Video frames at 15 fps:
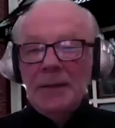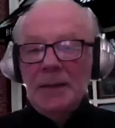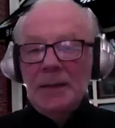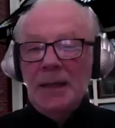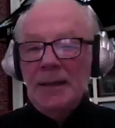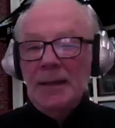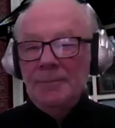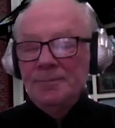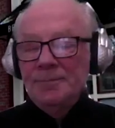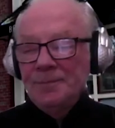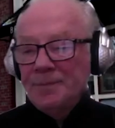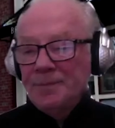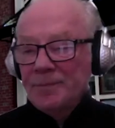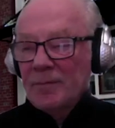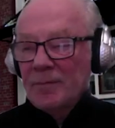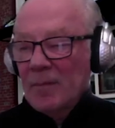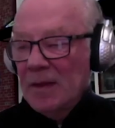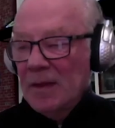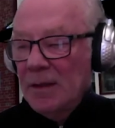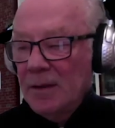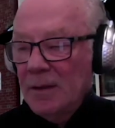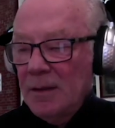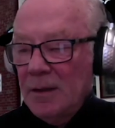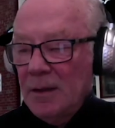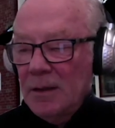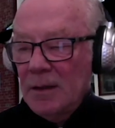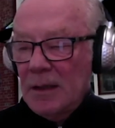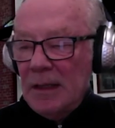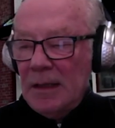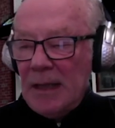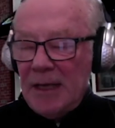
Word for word: um, it,